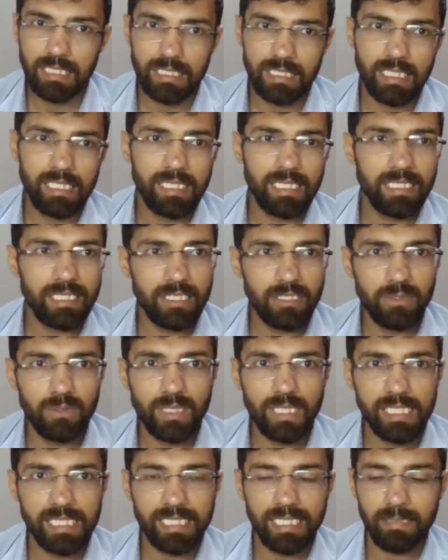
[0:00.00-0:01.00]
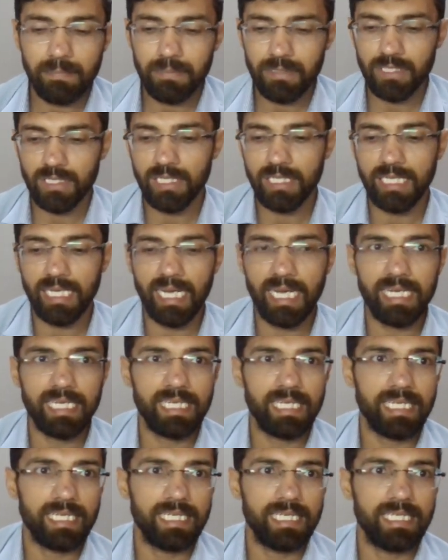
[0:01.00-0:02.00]
These are the two concepts that
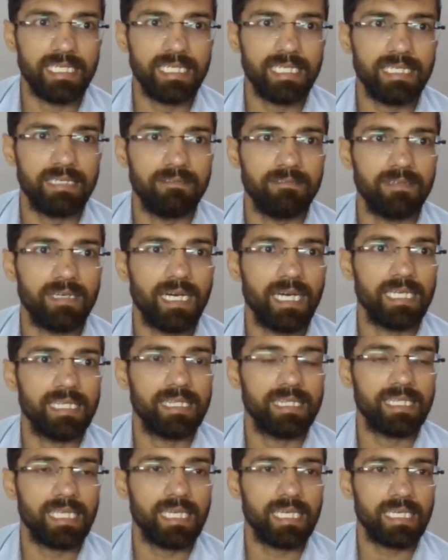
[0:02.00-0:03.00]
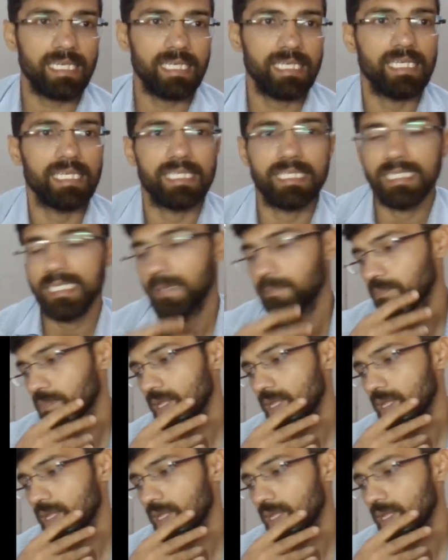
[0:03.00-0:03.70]
I think, yes.